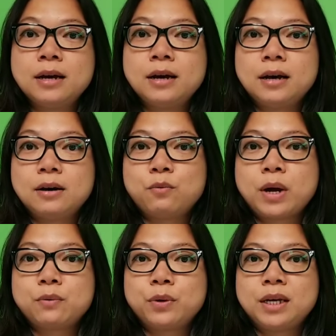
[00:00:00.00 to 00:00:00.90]
Uh,
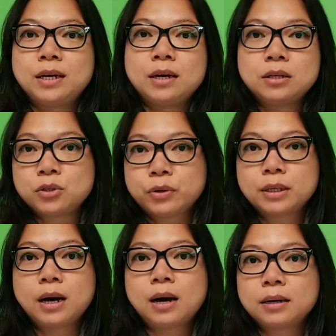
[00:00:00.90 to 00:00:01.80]
when we enjoy
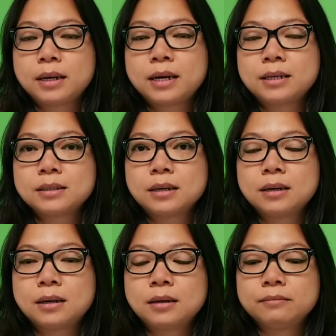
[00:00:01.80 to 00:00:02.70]
the holidays
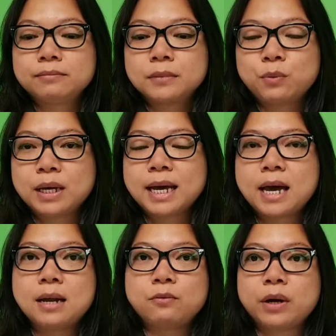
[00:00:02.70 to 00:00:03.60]
uh,
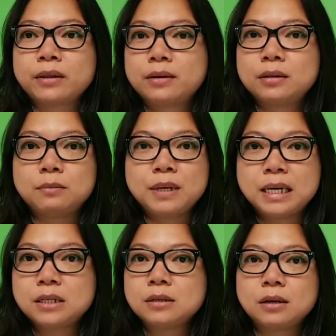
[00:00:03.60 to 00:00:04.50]
weekend, whether on the
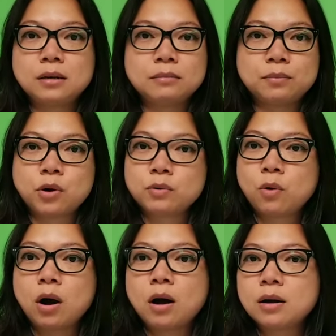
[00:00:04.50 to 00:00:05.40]
beach, uh,
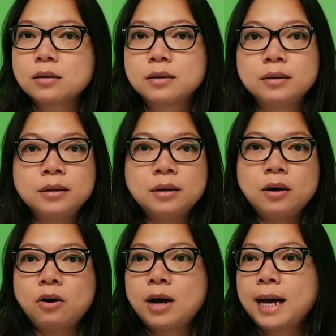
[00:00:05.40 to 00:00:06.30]
boardwalk,
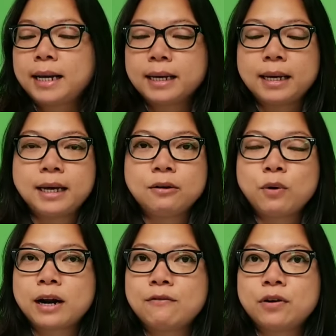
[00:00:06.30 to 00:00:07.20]
or hiking,
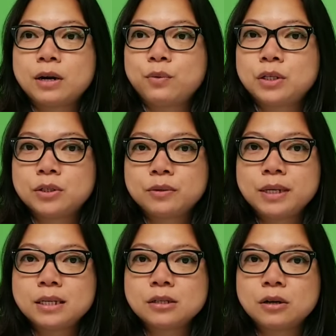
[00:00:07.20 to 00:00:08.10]
whatever that we're
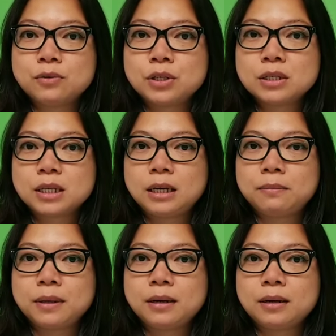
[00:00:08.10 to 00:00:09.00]
doing. So just keep
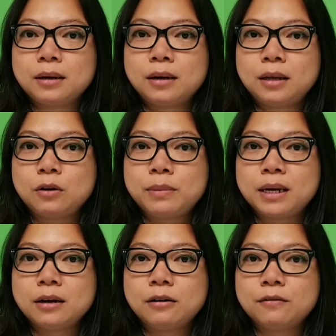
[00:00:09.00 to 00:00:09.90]
uh, a little
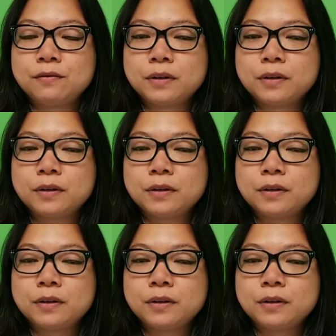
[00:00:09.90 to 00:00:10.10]
bit of,